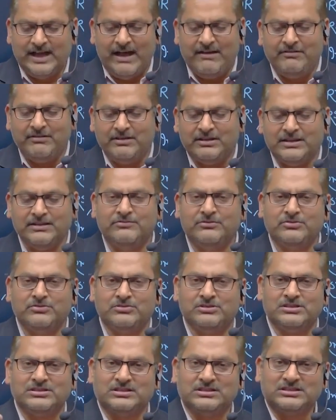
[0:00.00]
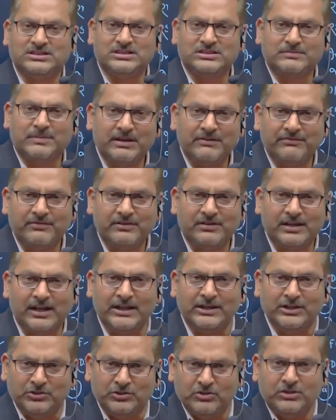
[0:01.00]
will give you this benefit
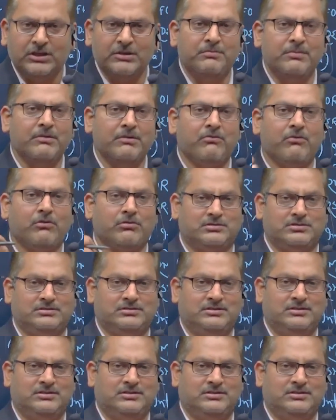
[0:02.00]
and you give me vote.